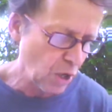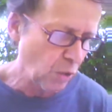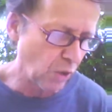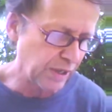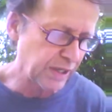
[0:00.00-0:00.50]

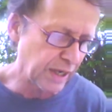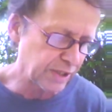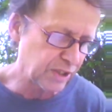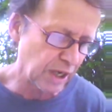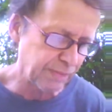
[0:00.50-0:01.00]
One car
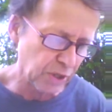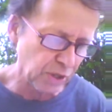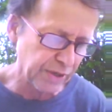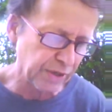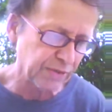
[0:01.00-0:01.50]
stopped
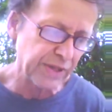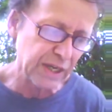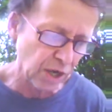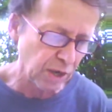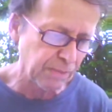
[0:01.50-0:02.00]
earlier. They
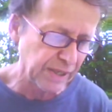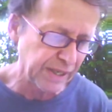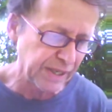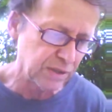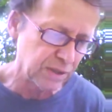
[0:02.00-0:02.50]
called
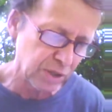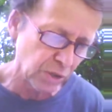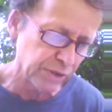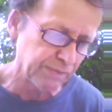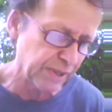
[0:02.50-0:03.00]
police,
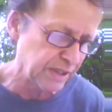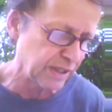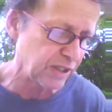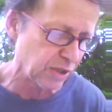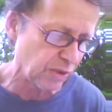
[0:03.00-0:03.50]
told the police
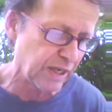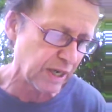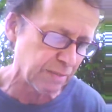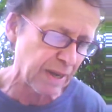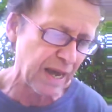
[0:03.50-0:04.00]
they saw a
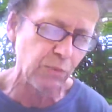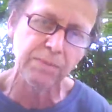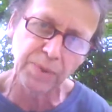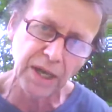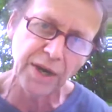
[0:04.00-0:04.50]
young man
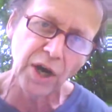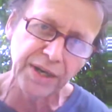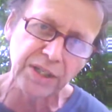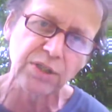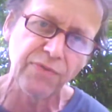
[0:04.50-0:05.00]
with blood on
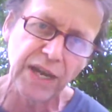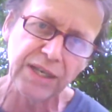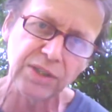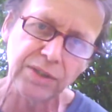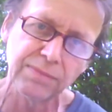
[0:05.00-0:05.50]
his
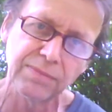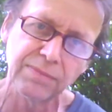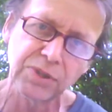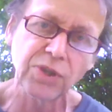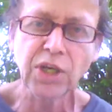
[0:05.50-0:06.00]
face.
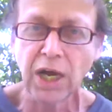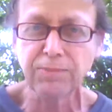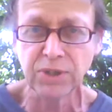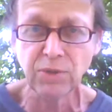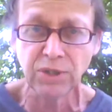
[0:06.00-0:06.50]
So the
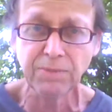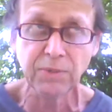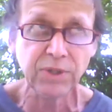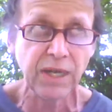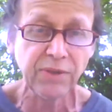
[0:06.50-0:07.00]
cops knew somebody
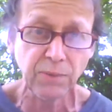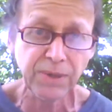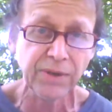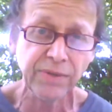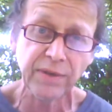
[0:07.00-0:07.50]
was down there with
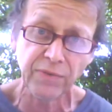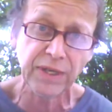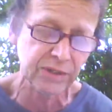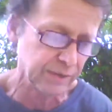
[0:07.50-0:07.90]
blood on their face.